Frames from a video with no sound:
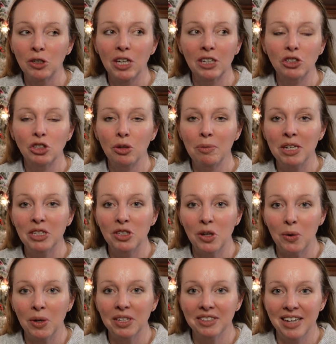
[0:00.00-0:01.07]
that she'll be
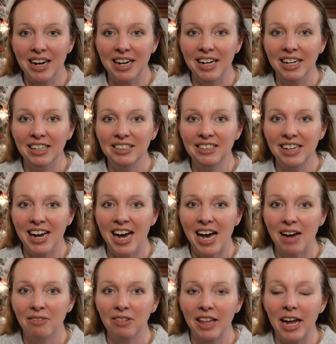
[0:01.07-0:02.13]
so excited to
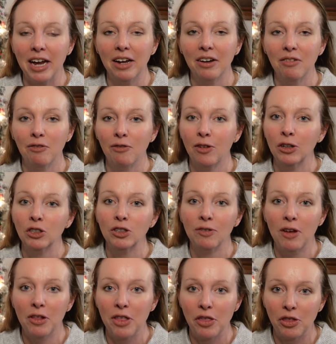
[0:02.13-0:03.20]
have, like, first of
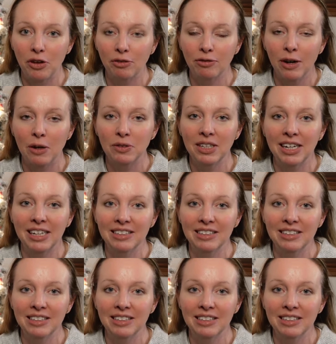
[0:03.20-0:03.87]
all, that they're frozen.